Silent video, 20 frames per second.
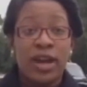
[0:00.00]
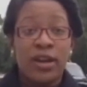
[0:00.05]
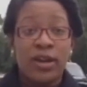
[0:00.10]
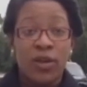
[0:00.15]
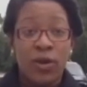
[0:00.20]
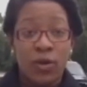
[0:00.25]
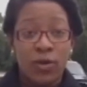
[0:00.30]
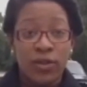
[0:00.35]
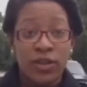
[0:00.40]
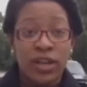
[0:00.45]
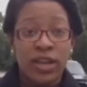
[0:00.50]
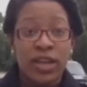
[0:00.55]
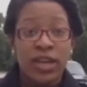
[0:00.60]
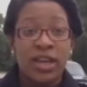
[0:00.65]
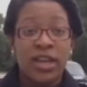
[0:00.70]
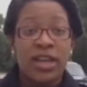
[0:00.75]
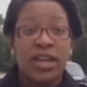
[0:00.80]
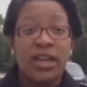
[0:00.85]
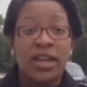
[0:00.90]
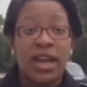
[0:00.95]
how to hold a
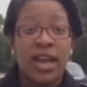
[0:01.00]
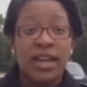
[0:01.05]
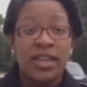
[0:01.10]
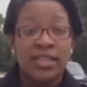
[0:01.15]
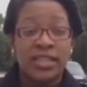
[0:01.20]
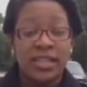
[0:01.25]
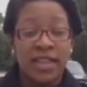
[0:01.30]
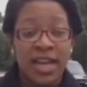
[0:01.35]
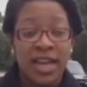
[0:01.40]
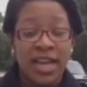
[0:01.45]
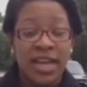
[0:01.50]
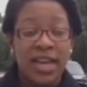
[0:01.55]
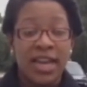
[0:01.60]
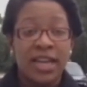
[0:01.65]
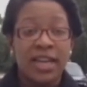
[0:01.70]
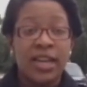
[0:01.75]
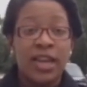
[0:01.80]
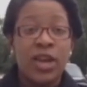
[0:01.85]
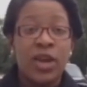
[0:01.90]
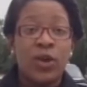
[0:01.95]
gun, how to
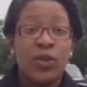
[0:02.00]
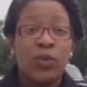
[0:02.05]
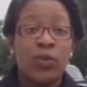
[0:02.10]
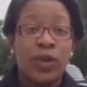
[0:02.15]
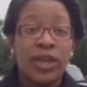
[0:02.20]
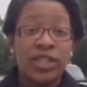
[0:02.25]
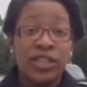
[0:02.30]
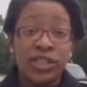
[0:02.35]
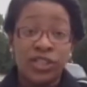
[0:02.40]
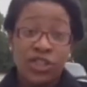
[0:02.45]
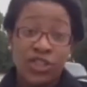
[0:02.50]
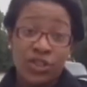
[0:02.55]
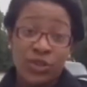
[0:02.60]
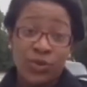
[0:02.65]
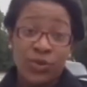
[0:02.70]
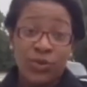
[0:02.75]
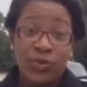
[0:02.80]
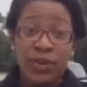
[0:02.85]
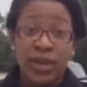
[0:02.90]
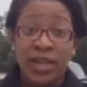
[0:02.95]
stand, when to
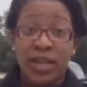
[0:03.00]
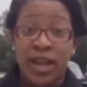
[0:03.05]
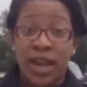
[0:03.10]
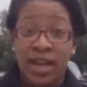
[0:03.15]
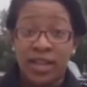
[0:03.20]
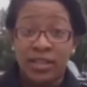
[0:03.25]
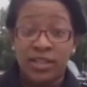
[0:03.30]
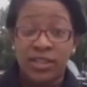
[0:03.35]
shoot, when not to